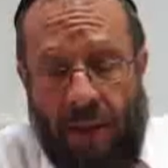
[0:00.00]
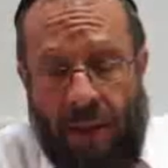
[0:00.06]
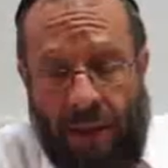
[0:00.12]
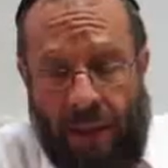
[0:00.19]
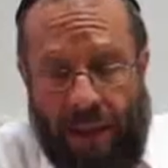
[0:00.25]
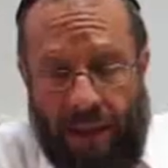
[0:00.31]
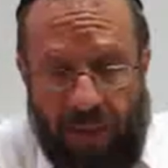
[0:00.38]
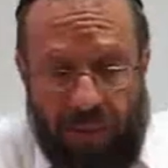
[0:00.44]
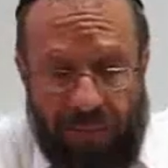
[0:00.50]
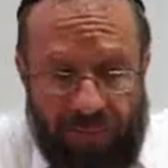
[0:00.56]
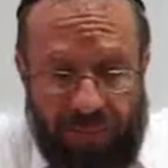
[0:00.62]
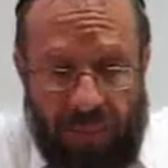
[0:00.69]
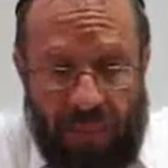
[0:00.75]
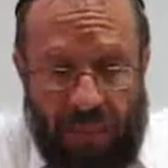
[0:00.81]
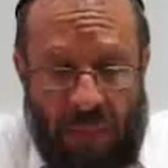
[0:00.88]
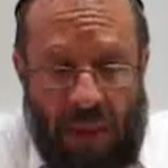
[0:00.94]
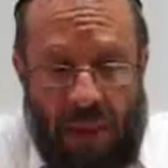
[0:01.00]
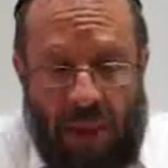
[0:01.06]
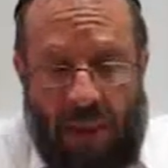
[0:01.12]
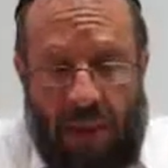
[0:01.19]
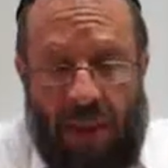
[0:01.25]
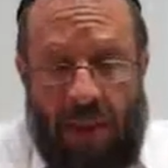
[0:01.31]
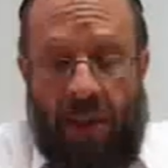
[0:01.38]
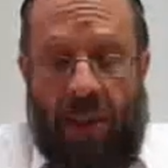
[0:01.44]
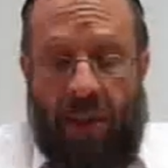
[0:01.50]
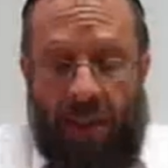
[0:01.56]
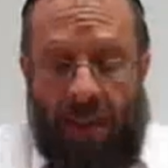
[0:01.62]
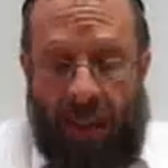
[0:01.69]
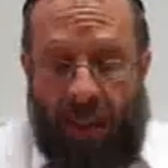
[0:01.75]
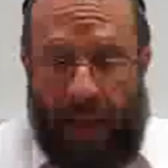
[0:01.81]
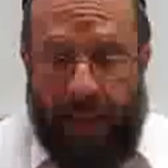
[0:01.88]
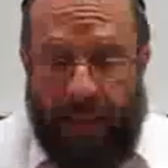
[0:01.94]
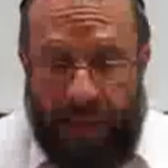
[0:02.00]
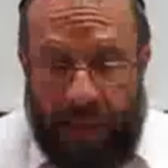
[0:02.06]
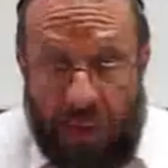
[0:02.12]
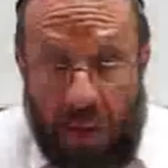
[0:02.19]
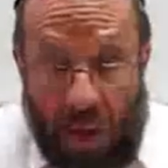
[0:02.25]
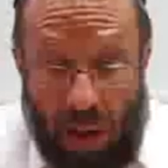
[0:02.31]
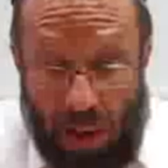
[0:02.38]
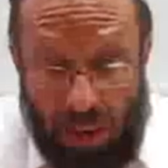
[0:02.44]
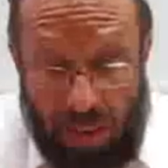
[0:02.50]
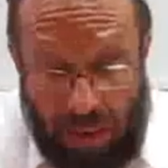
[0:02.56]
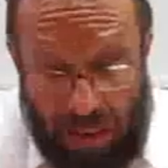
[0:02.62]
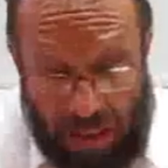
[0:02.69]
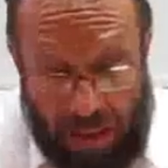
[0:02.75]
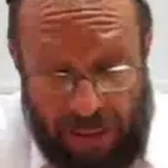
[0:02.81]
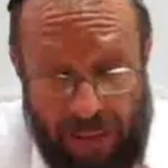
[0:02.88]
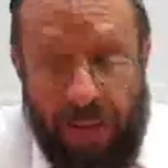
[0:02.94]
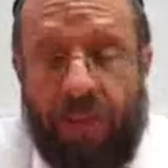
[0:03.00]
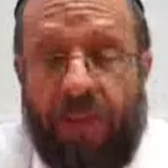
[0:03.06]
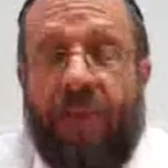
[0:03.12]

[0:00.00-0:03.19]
Now, as is known, and I